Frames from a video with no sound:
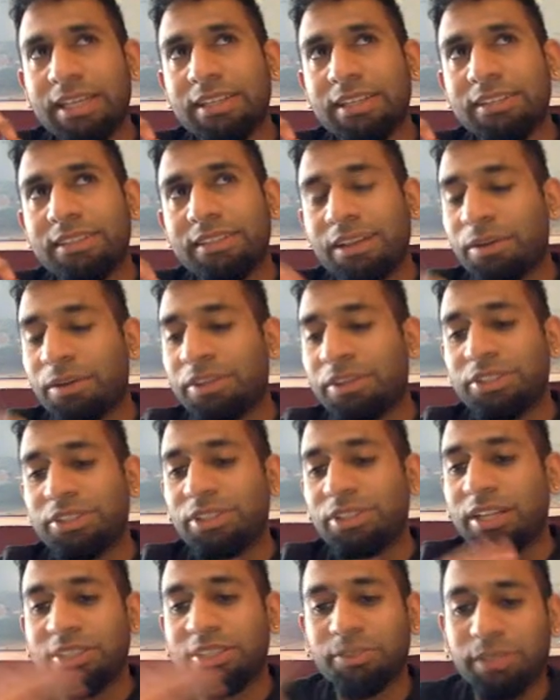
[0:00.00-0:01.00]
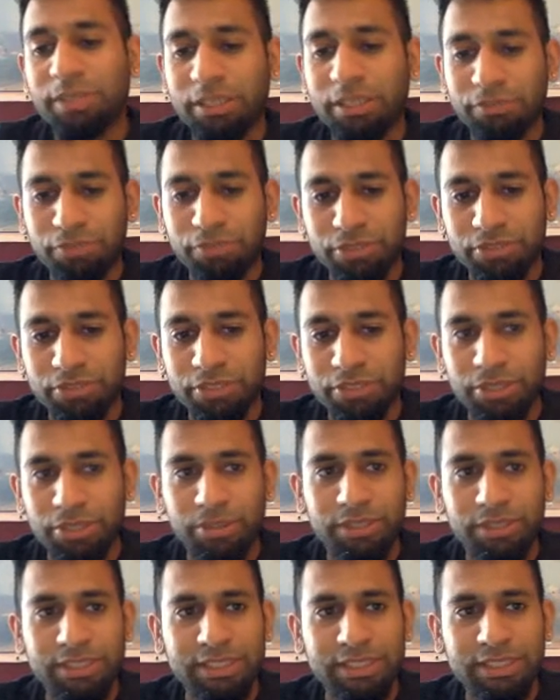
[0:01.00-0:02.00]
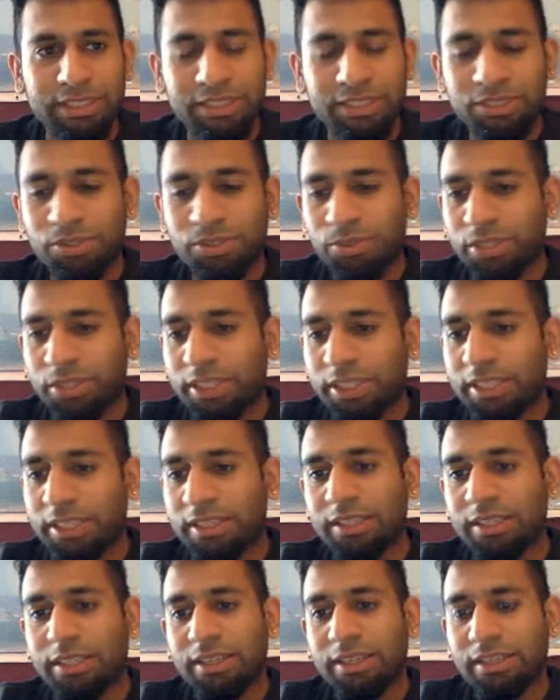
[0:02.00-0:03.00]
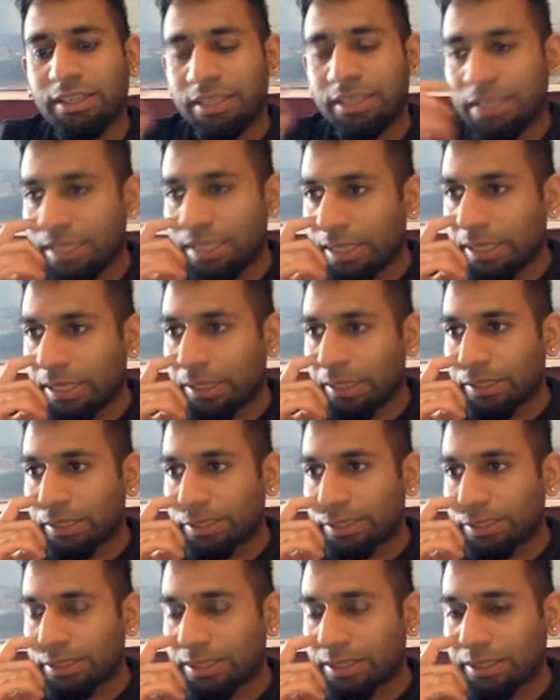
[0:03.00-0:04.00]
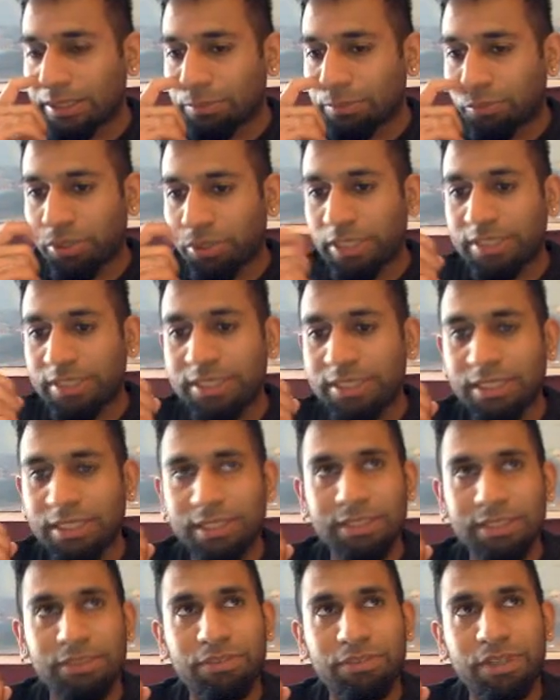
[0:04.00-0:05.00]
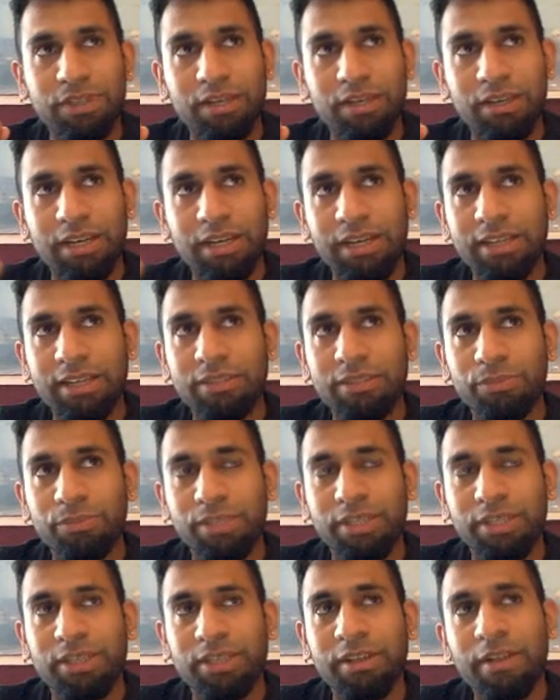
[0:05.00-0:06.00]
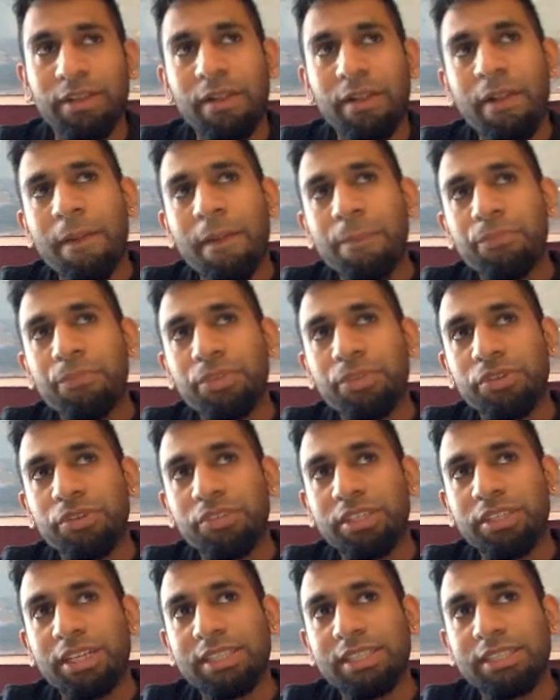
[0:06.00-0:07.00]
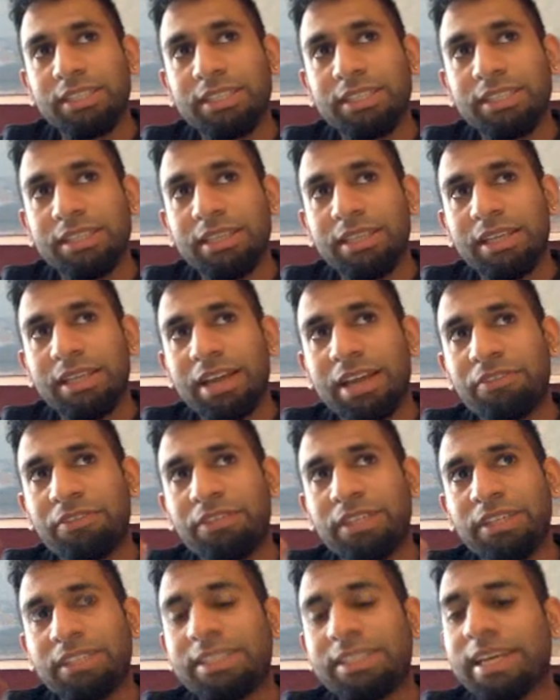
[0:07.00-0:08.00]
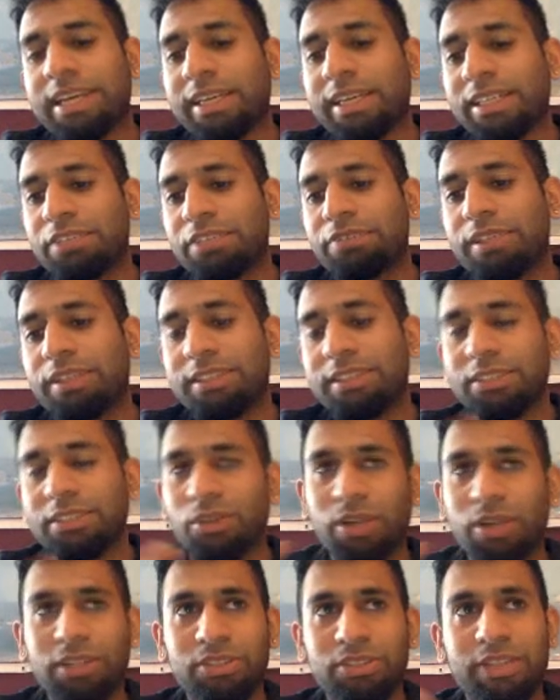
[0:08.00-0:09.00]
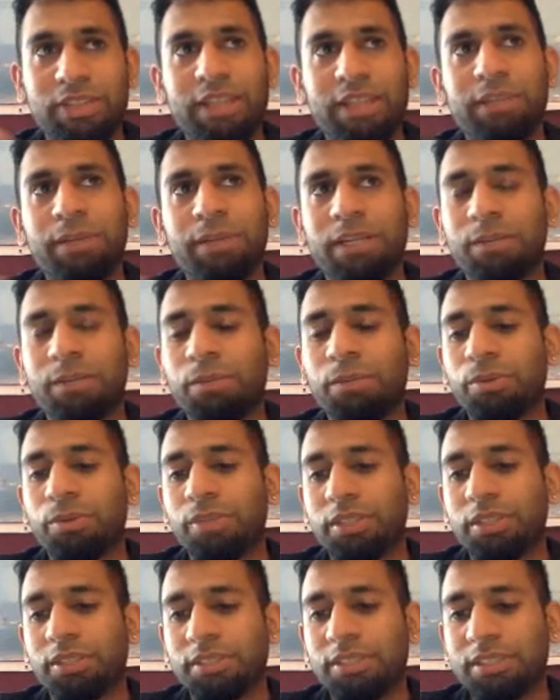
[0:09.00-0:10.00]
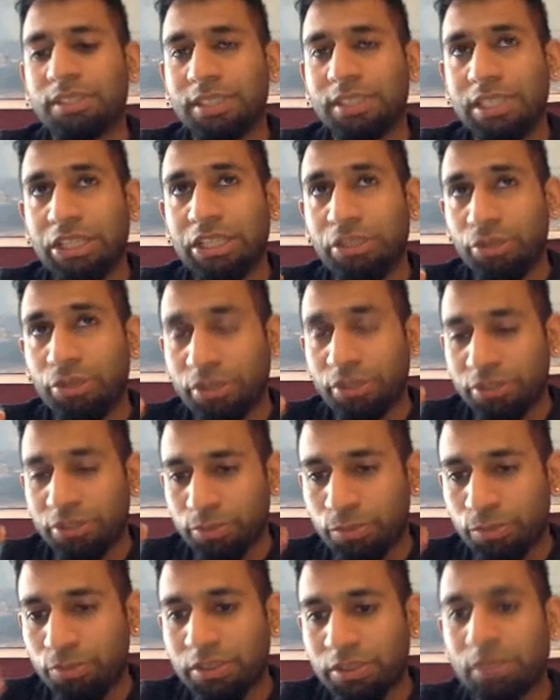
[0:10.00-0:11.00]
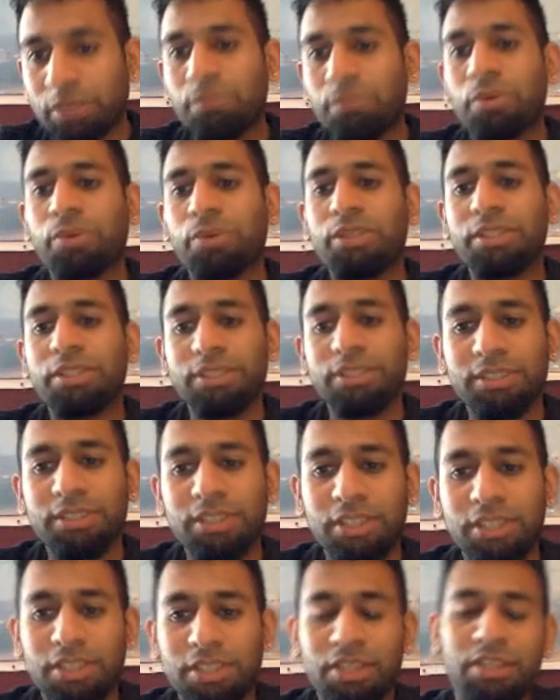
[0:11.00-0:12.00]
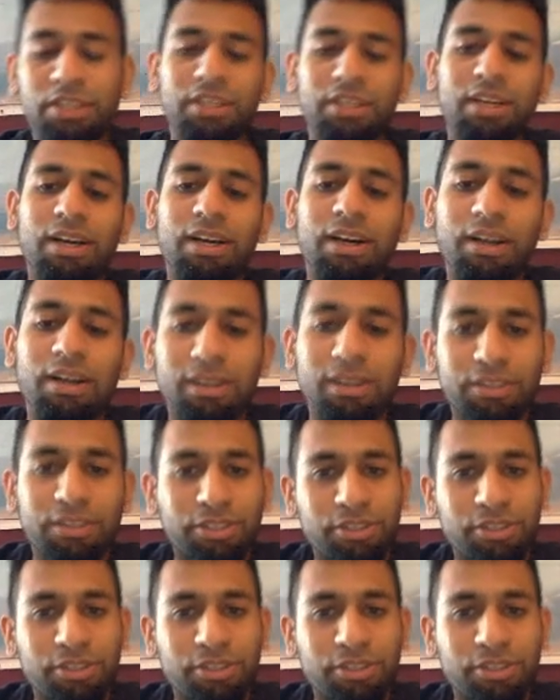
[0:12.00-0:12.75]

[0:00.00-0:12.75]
I'll actually make a future video on this. This is so key. Such an important insight I had when you realize every attack and defense is held together by components. You can remove a component, your